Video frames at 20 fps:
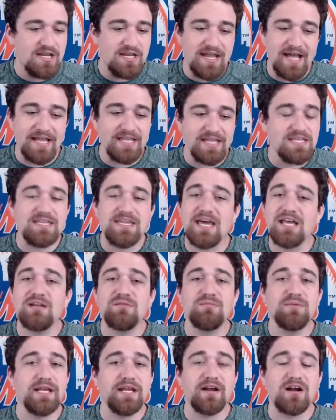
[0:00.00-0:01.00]
Now you get
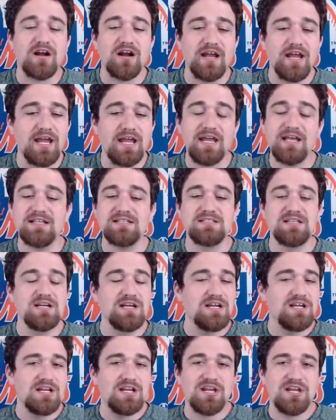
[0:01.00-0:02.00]
him here. And,
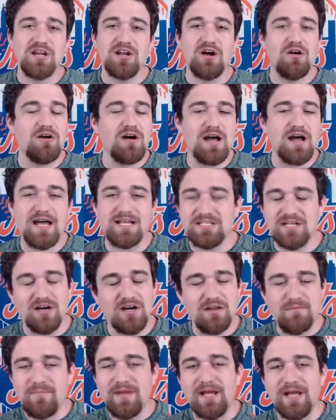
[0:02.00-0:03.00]
you know, as I
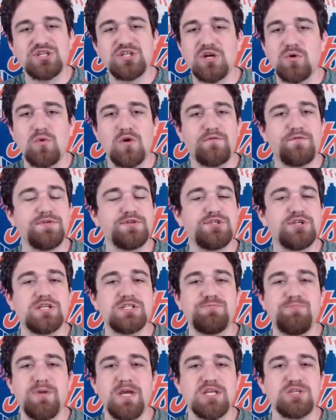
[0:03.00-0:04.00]
already mentioned, I work for
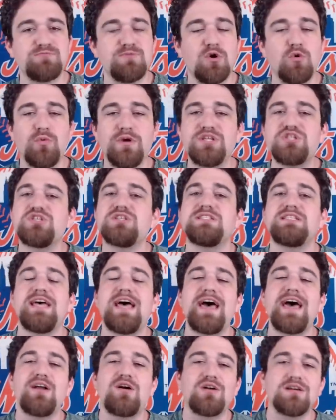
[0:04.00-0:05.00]
Just Baseball. We just
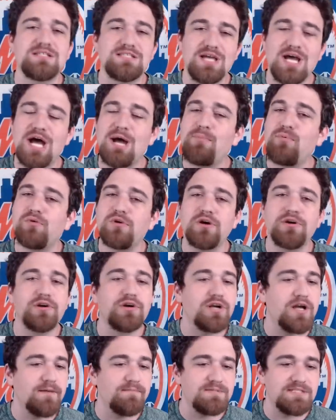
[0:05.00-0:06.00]
had our top
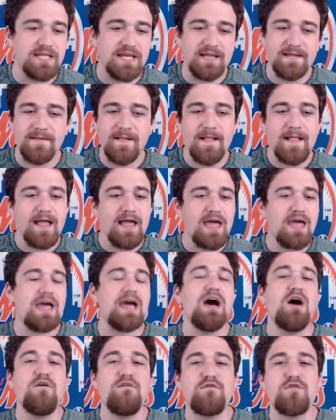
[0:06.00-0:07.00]
100 update.
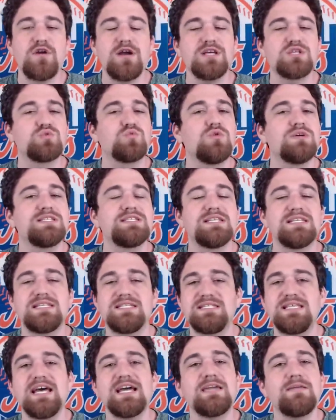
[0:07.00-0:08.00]
Alvarez was the
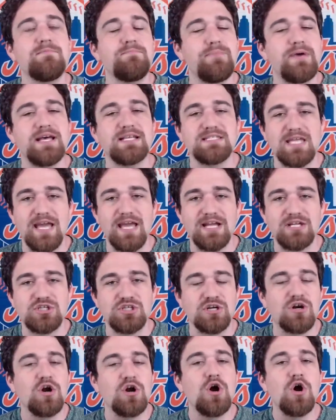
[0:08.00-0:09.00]
second best
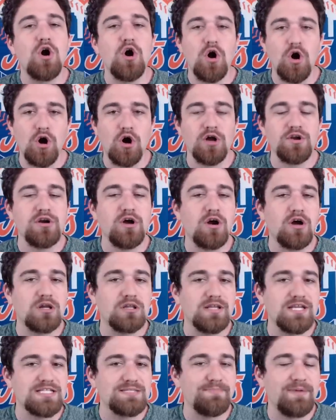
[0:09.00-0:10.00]
catcher on our
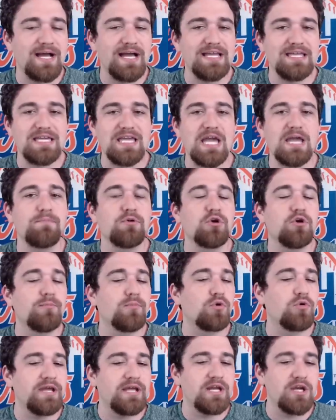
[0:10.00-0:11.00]
list behind Gabriel
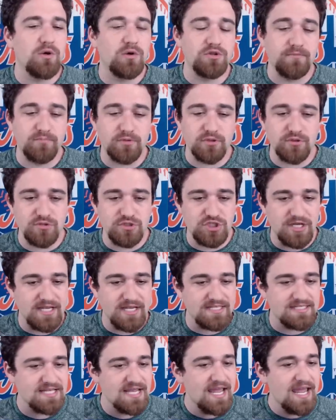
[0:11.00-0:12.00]
Moreno of the Blue
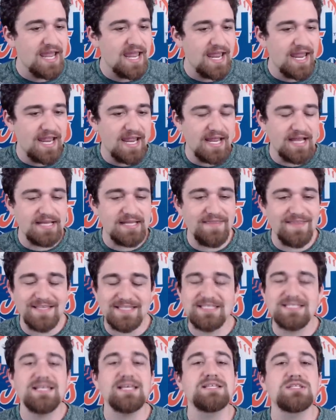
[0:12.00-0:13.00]
Jays and the
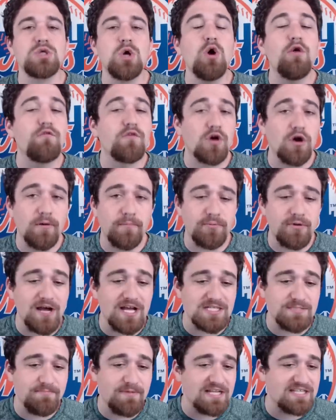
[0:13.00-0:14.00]
sixth overall
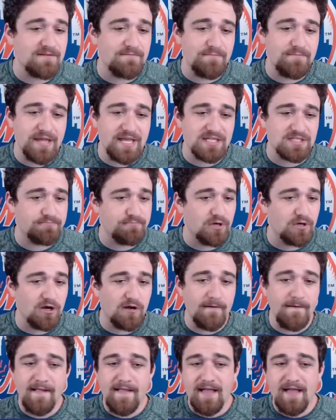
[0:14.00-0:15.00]
prospect in
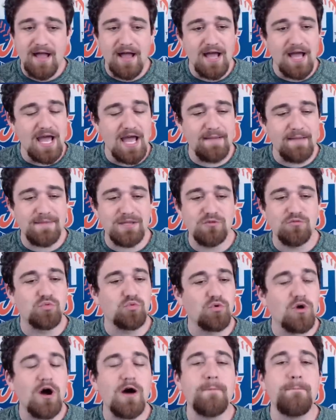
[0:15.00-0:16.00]
baseball. I mean,
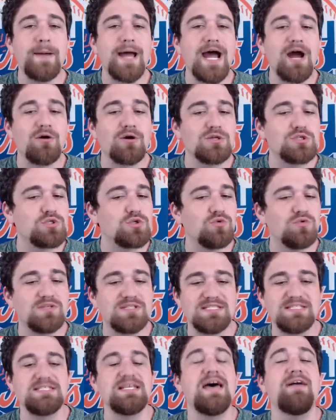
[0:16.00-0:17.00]
raw power tool,
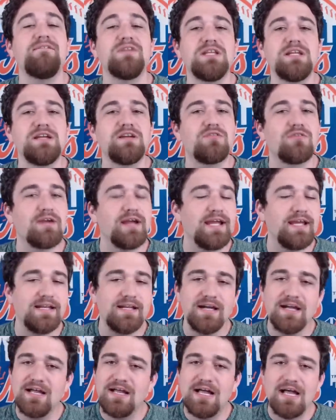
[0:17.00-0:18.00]
70 grade.
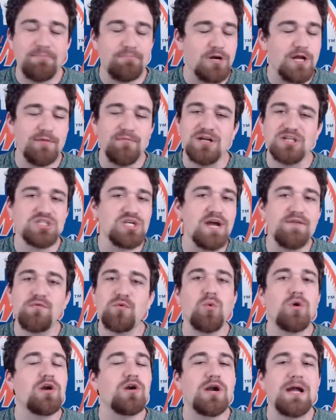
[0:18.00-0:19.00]
Pretty much
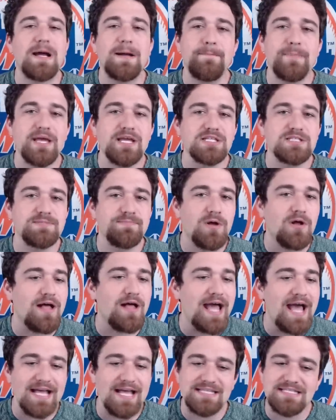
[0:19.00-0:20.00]
everyone around baseball
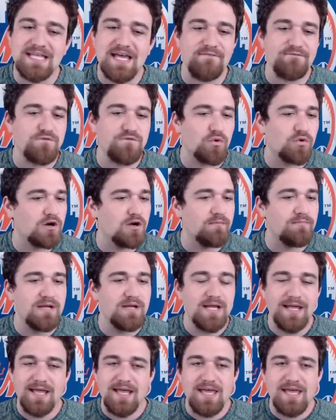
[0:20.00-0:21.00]
has that for him.